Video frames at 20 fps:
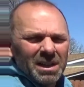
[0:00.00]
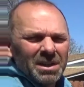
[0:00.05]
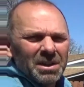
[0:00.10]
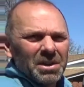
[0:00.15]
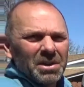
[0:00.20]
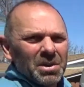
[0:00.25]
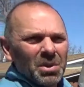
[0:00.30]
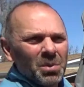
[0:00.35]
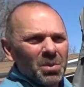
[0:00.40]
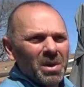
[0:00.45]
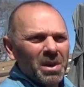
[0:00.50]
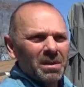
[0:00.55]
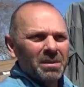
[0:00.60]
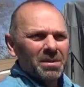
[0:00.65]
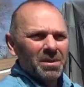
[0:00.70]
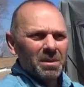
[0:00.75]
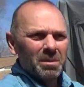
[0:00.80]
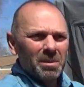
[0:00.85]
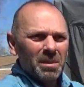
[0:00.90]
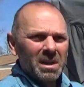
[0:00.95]
on the way
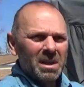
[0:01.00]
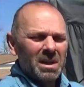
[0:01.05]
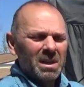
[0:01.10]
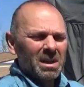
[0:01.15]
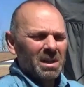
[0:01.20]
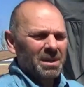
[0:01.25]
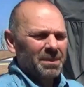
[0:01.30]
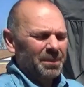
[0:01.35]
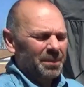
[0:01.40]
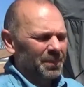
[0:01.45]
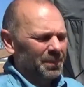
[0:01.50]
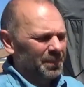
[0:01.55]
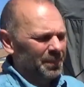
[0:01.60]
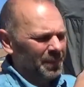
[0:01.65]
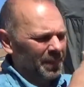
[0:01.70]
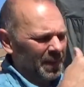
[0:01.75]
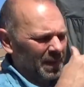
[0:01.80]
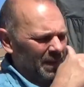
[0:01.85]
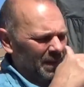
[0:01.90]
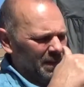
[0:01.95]
from
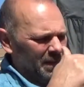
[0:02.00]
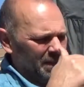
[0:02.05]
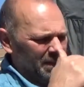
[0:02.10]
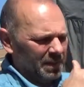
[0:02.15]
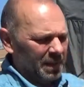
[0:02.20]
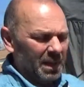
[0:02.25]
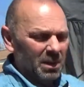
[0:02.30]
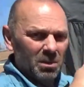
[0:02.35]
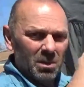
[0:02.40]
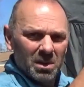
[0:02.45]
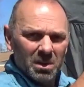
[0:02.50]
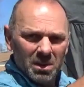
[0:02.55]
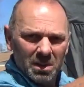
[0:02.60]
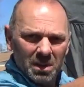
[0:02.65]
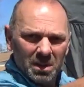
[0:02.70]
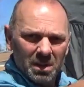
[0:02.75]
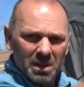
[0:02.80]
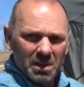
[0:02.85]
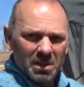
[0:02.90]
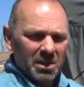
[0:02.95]
Santa Rosa
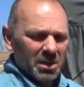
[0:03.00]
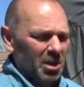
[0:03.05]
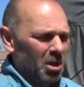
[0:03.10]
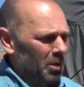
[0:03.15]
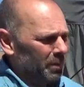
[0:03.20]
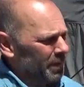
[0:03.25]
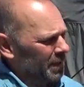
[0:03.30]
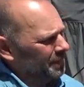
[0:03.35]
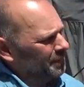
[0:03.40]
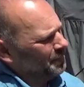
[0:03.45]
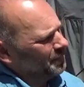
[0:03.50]
to Sonoma.